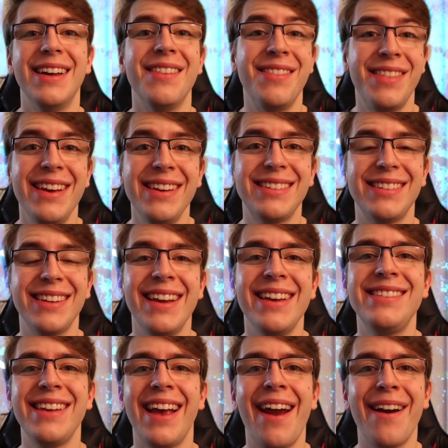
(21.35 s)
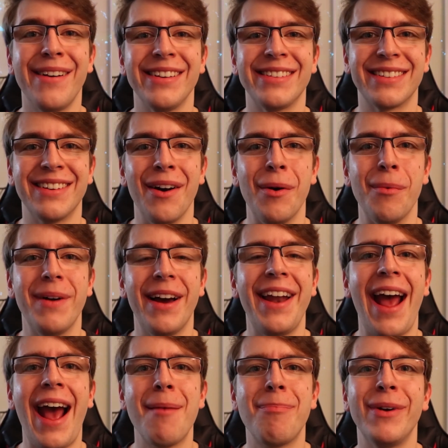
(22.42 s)
This is EraScope,
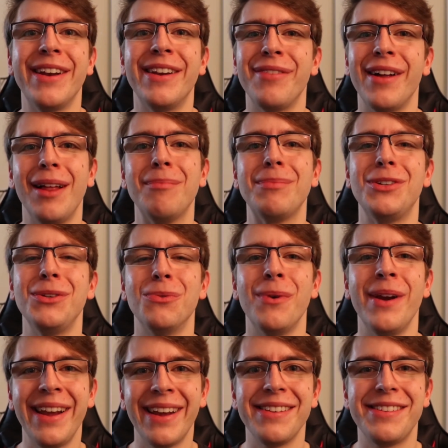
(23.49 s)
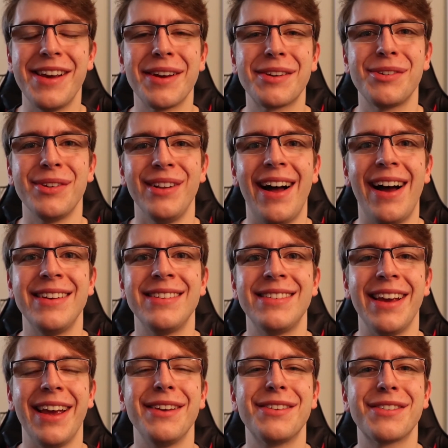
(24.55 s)
an app we developed to recontextualize
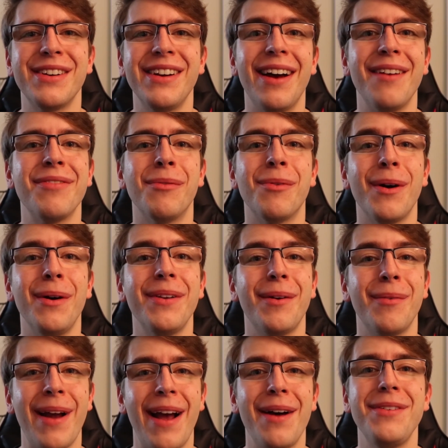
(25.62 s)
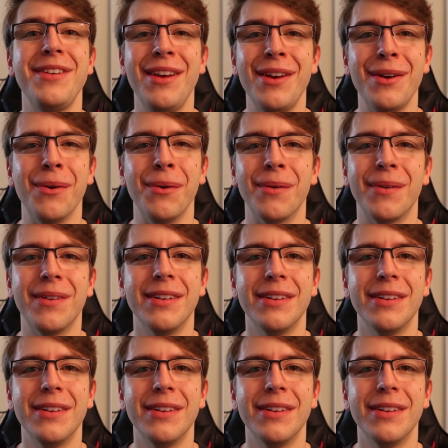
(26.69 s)
the history of the world around you.